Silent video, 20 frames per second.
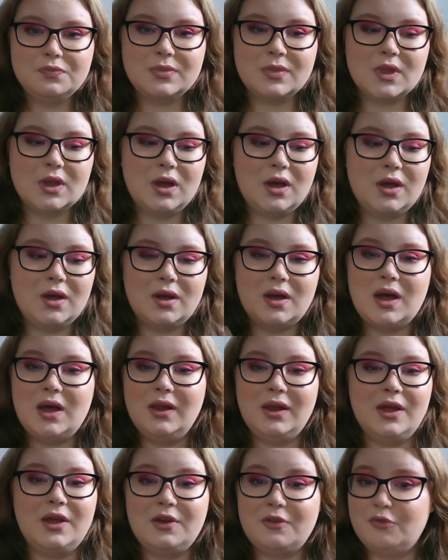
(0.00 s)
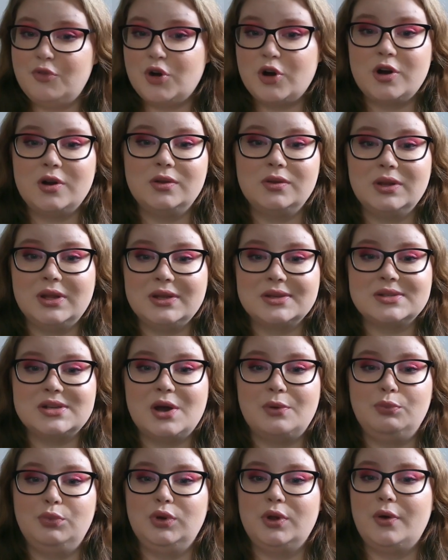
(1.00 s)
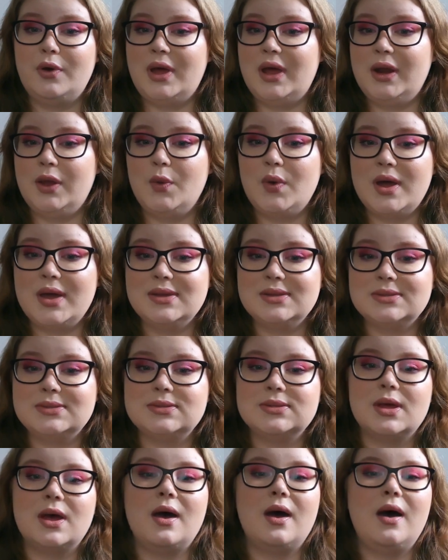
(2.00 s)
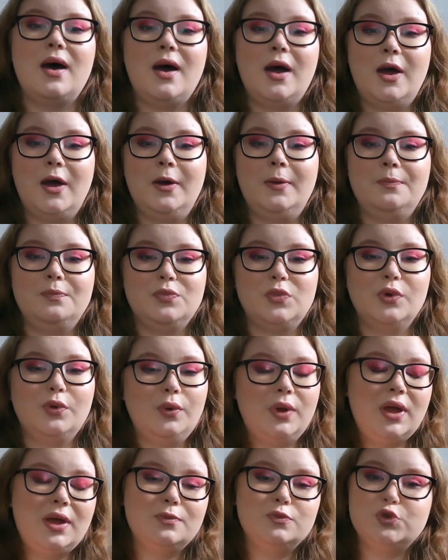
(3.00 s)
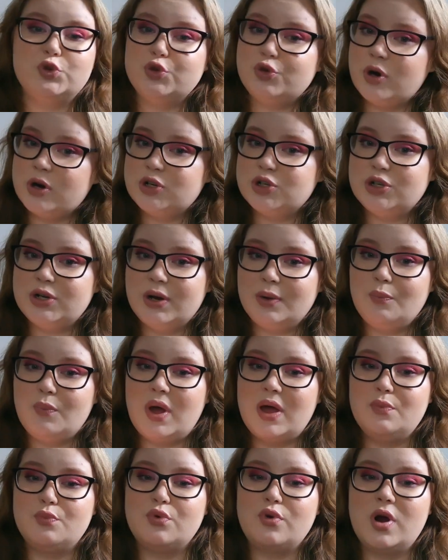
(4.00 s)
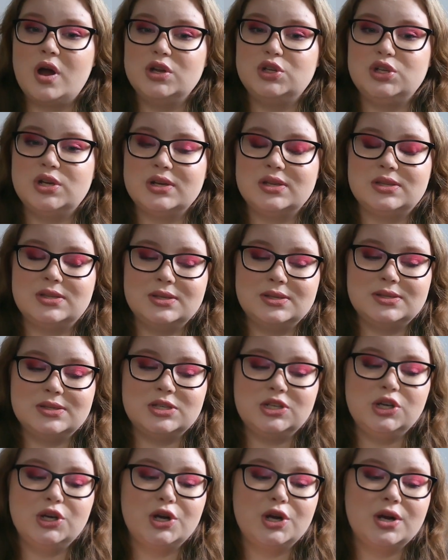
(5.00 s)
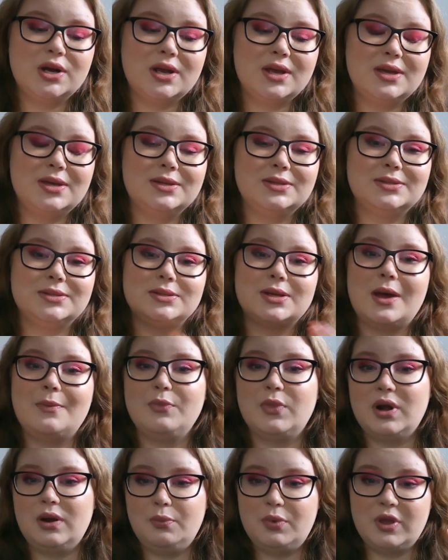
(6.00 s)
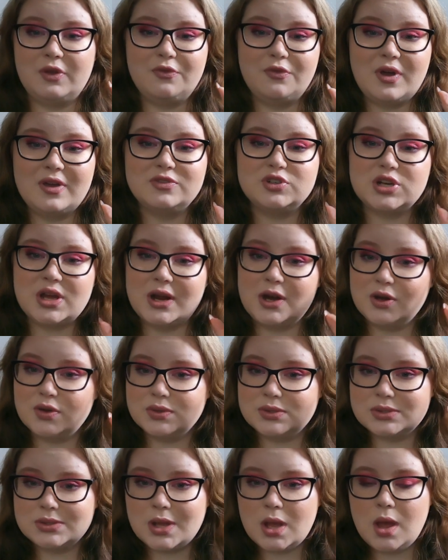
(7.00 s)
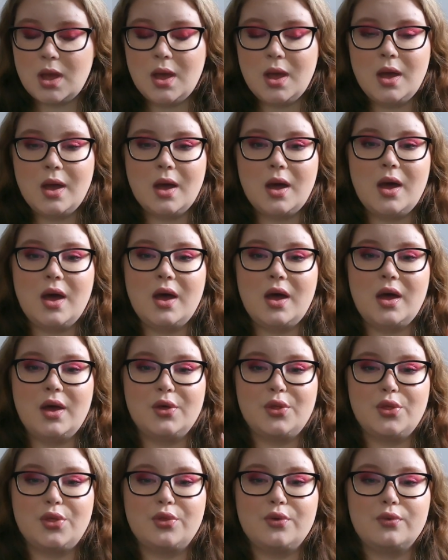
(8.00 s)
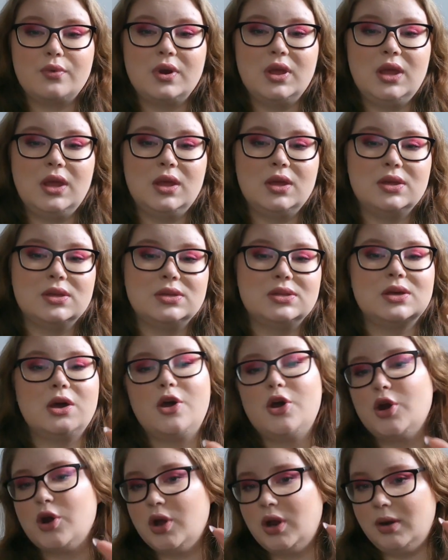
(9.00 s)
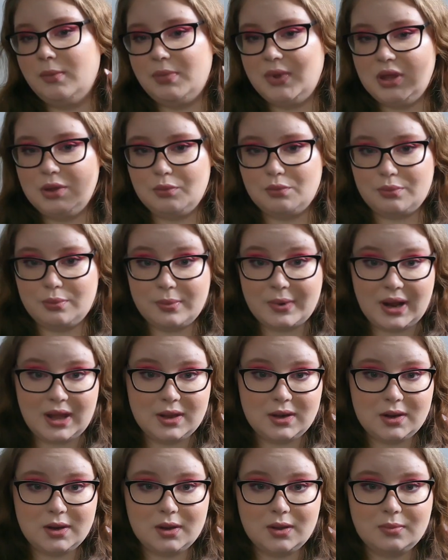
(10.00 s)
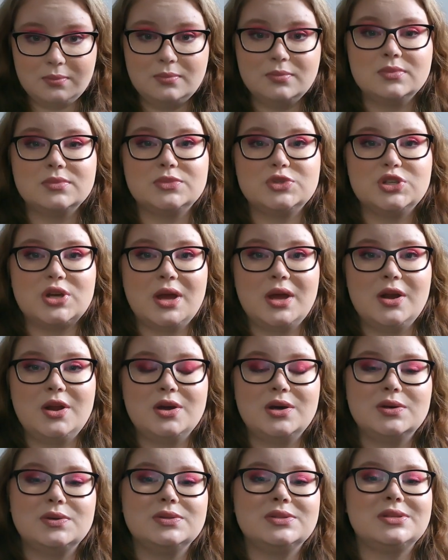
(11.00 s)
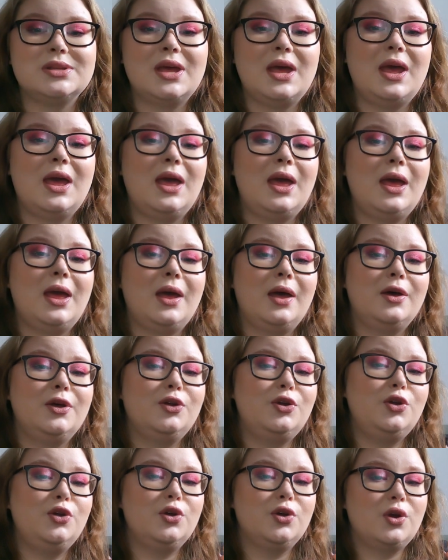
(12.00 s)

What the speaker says: I'll have her link down below anyways. The way I'm structuring my project this year is I'm gonna pick 5 shadows. Three are gonna be random shadows, and